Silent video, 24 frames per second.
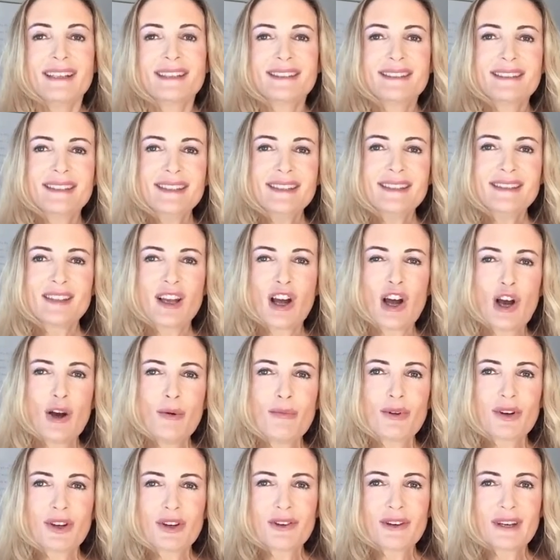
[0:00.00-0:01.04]
This
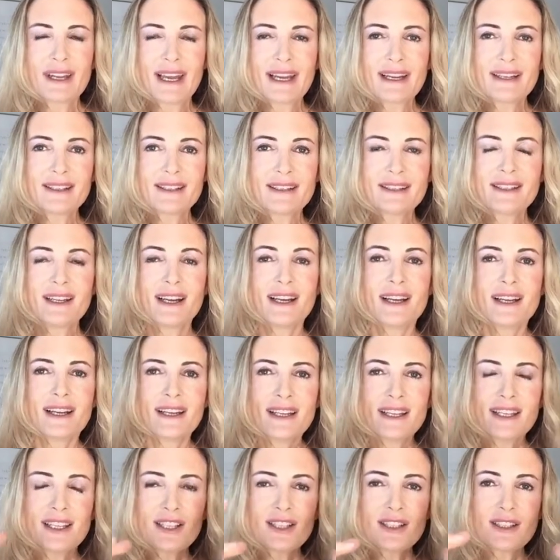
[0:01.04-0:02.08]
hub connected
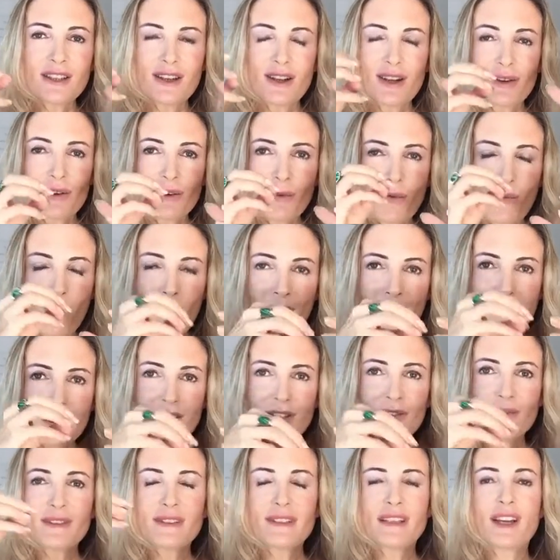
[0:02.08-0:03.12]
each one
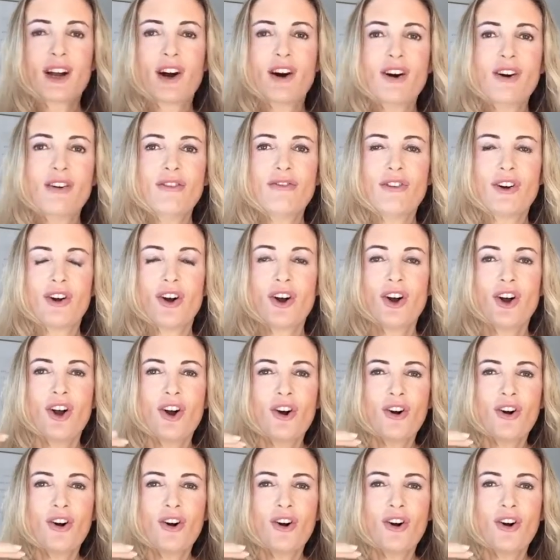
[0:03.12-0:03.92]
to the other,